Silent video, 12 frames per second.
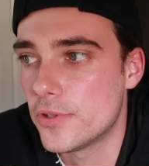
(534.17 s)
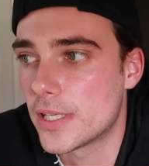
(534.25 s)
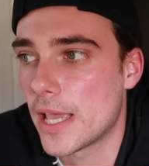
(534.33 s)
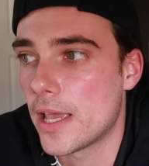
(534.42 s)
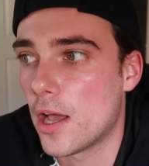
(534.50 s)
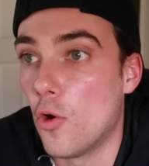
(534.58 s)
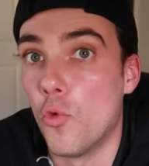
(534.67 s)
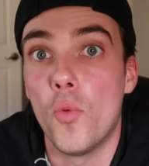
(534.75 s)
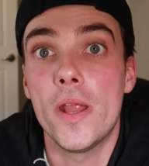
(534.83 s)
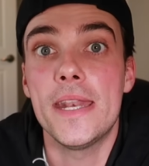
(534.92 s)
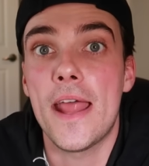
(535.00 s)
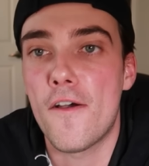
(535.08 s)
you say a
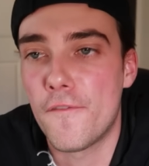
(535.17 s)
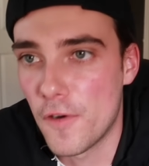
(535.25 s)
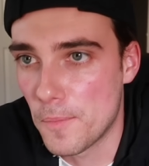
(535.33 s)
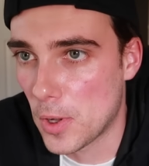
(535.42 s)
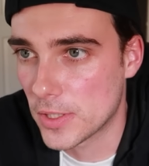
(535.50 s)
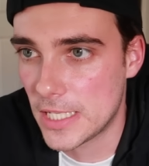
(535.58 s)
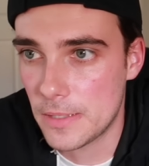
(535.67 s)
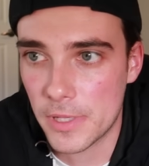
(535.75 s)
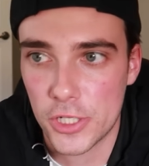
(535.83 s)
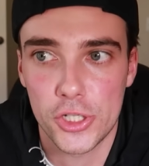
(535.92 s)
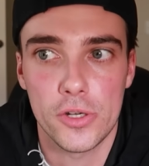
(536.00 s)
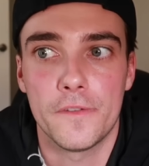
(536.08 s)
win now football team
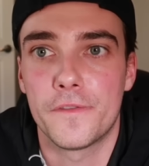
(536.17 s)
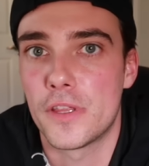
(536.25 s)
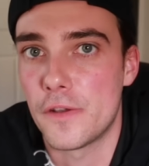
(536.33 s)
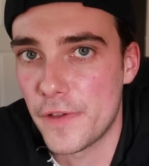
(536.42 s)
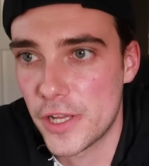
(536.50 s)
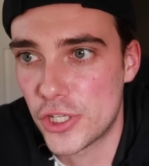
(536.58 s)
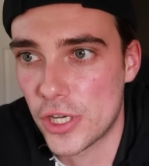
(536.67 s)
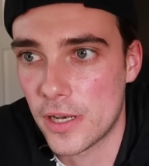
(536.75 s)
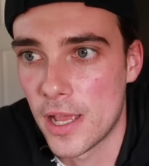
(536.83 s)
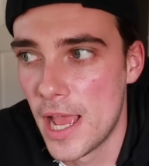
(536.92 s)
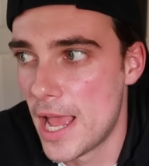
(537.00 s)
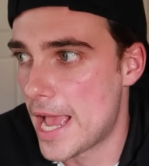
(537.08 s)
that's shooting for the
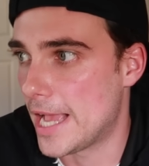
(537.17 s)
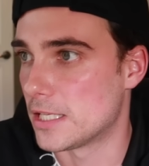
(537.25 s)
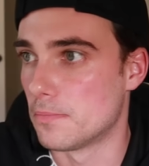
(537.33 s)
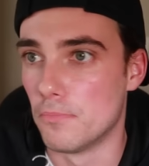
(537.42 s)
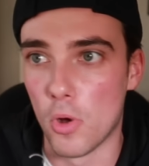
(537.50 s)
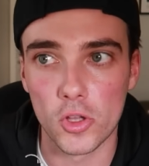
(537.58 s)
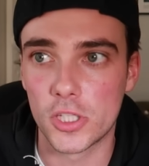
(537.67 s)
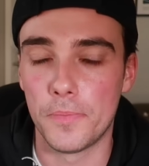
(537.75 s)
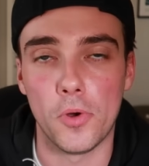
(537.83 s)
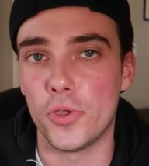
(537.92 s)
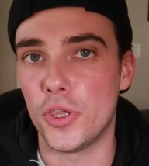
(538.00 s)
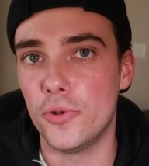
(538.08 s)
division has
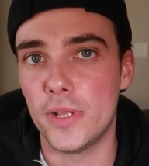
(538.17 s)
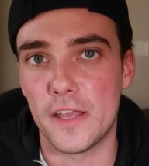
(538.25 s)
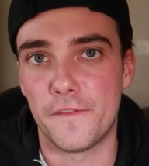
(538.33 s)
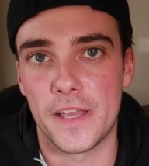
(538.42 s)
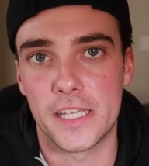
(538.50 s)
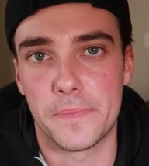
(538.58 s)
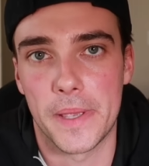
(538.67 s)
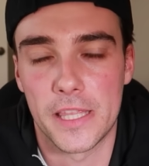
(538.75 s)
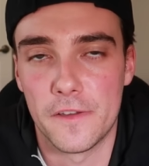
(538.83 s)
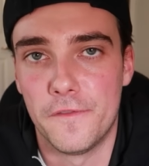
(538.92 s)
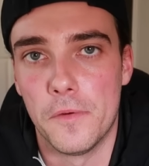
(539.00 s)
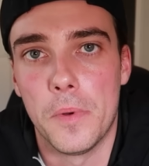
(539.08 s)
multiple UDFAs making
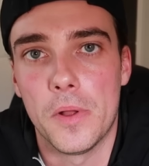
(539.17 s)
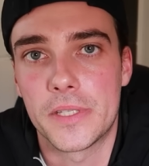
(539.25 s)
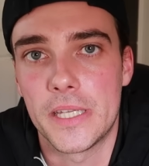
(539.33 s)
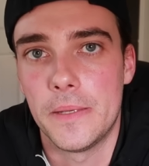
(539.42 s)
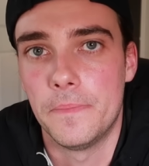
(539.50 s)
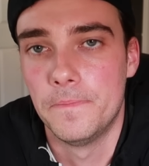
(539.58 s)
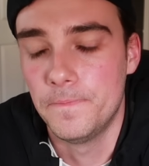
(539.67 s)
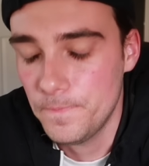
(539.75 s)
the football team?